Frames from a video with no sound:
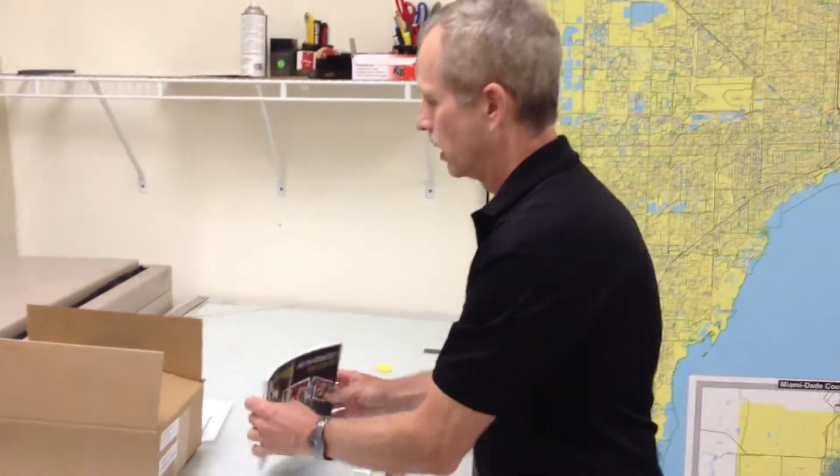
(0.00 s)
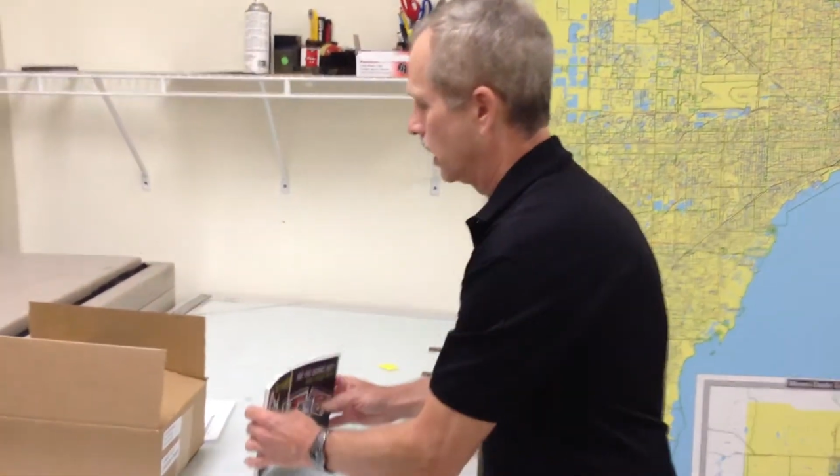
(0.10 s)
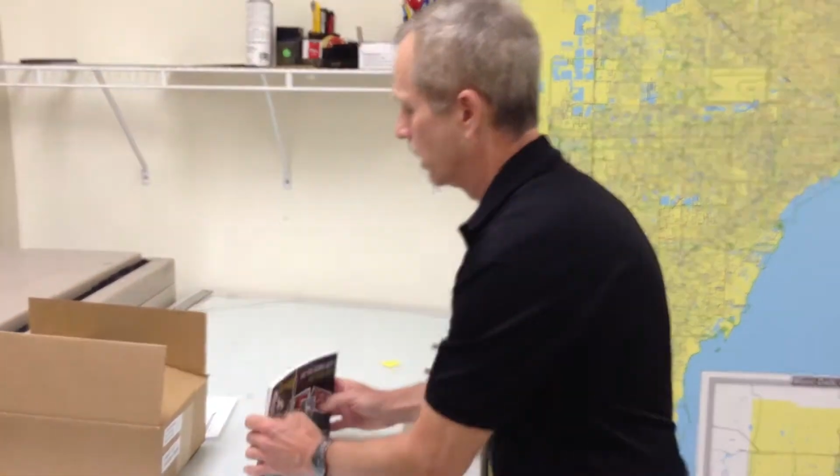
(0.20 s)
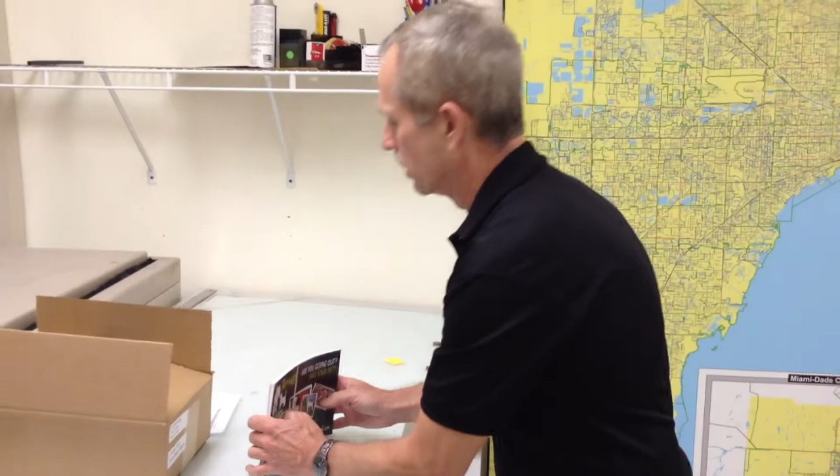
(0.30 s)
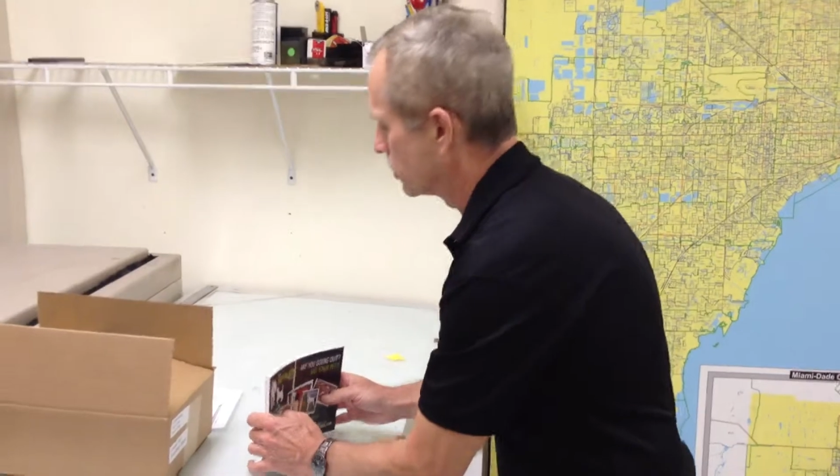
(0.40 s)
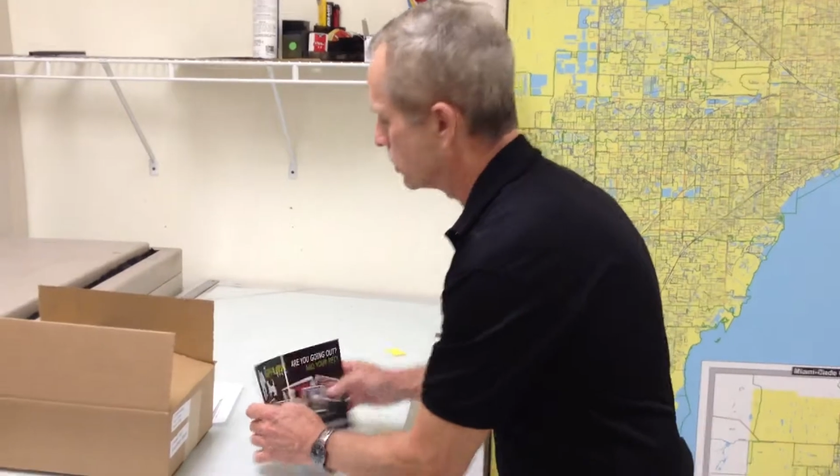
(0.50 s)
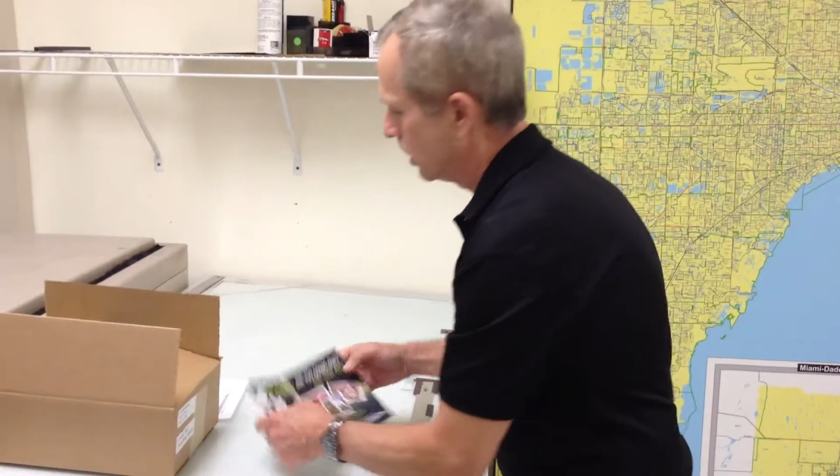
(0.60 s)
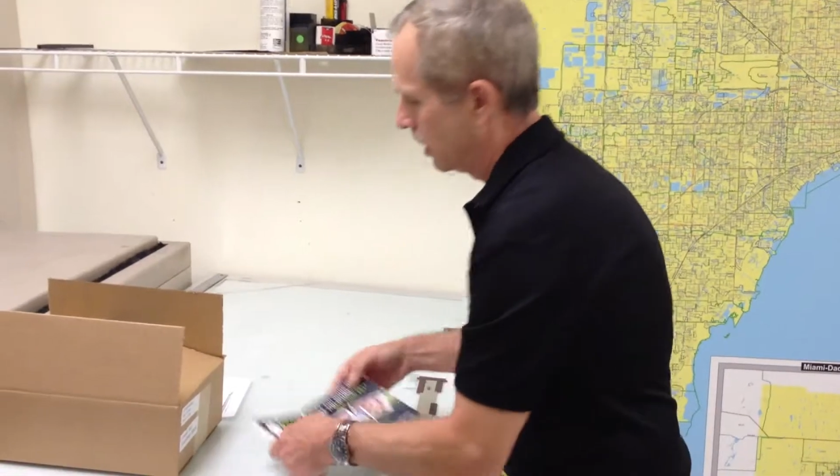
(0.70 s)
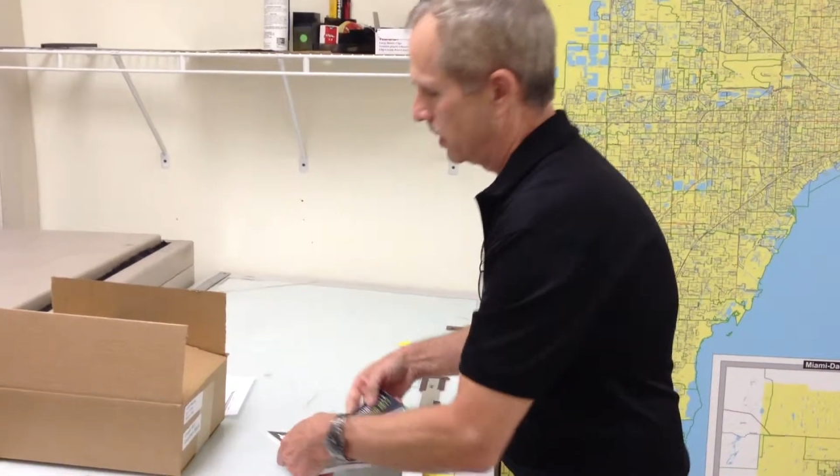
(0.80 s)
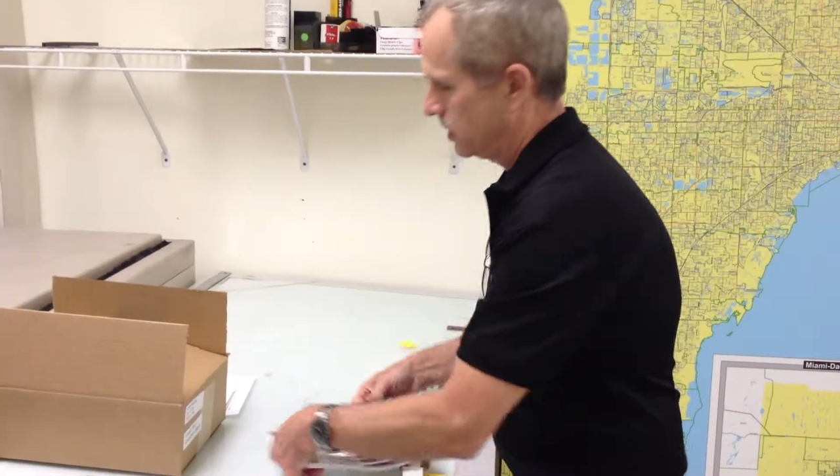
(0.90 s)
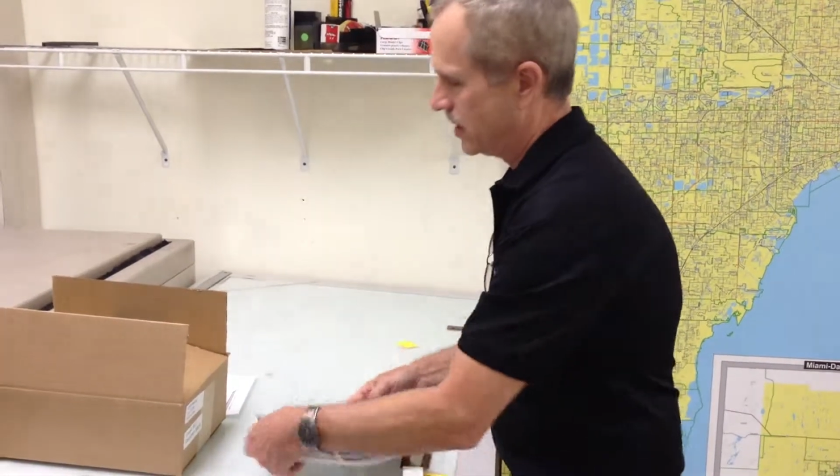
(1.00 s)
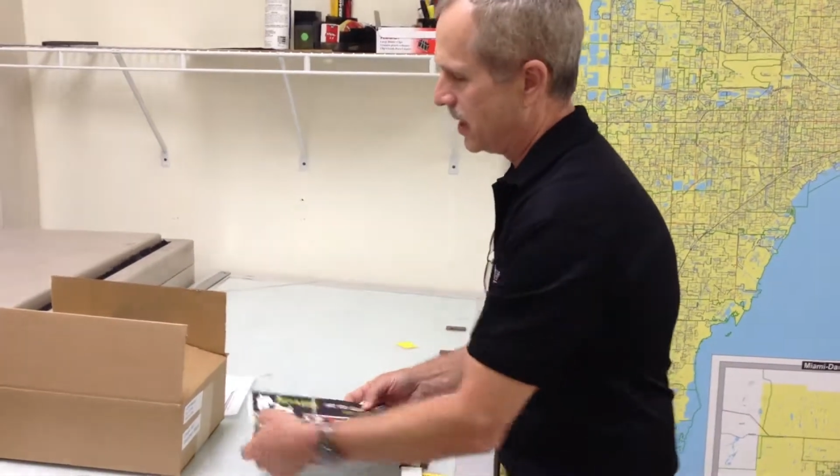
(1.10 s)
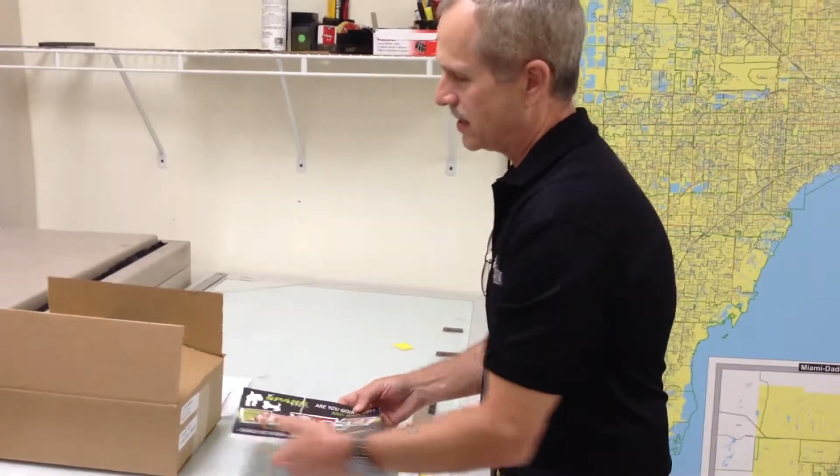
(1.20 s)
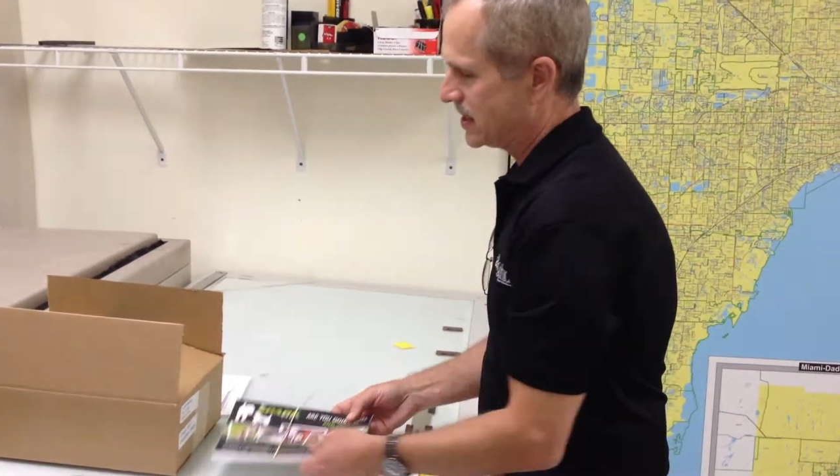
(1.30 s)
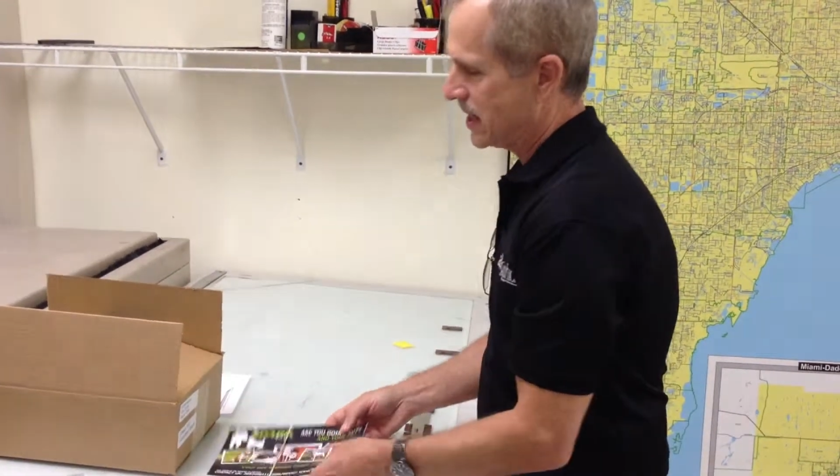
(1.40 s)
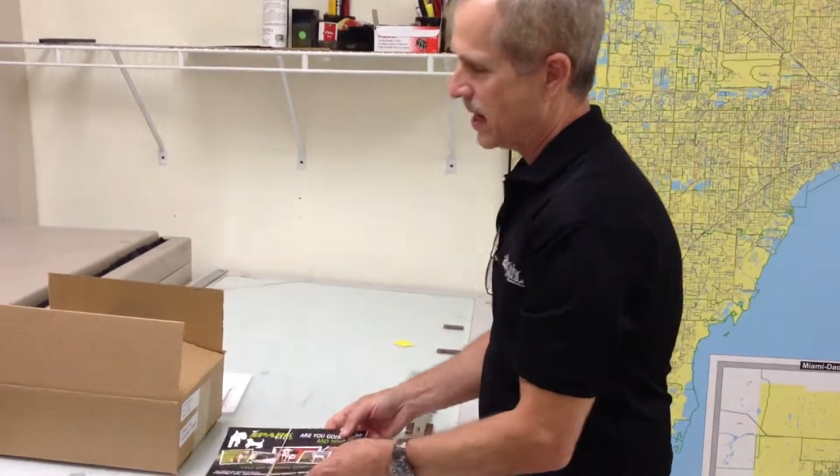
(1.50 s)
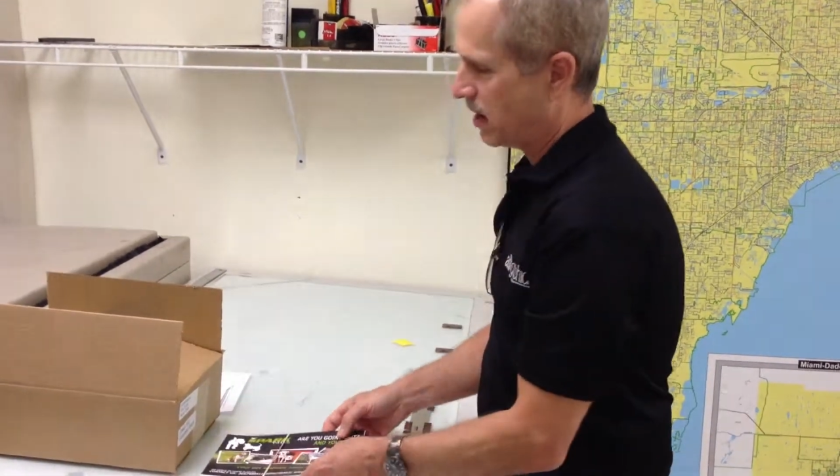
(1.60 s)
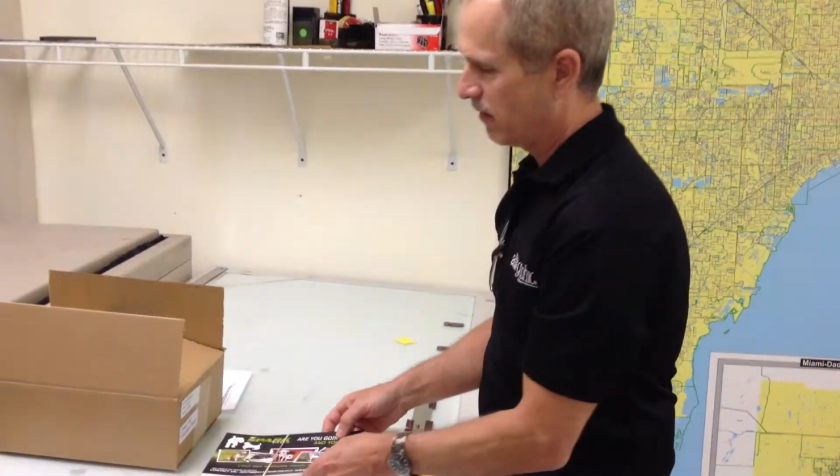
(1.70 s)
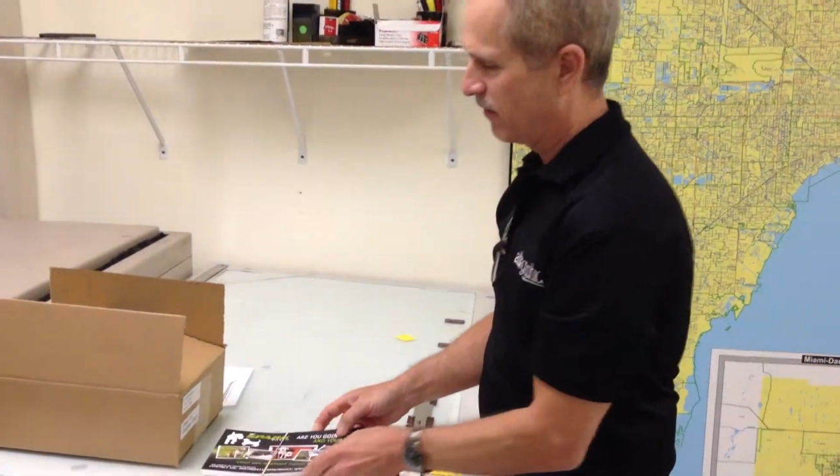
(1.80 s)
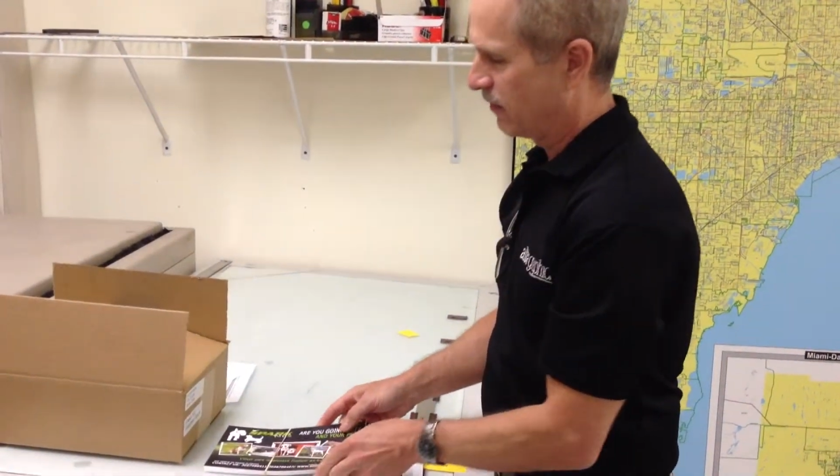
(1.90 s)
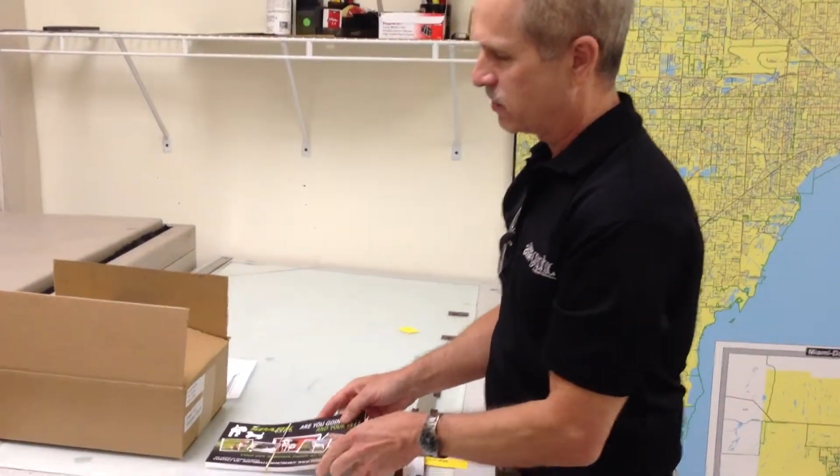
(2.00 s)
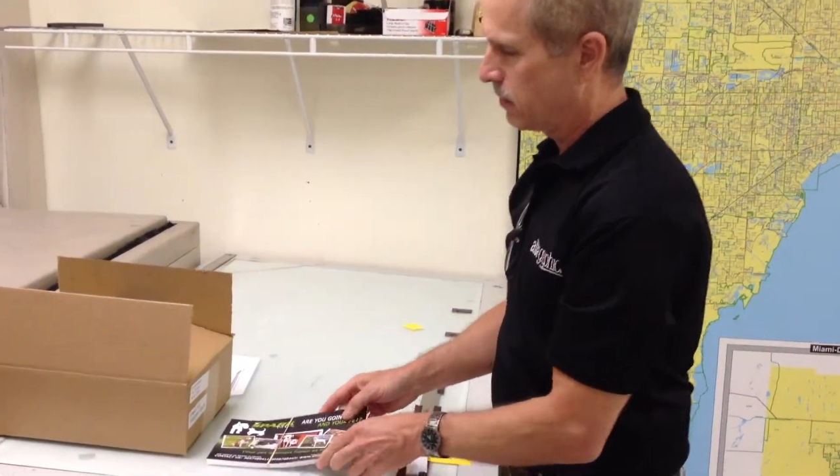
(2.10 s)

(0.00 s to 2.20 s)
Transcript: is take a stack of 50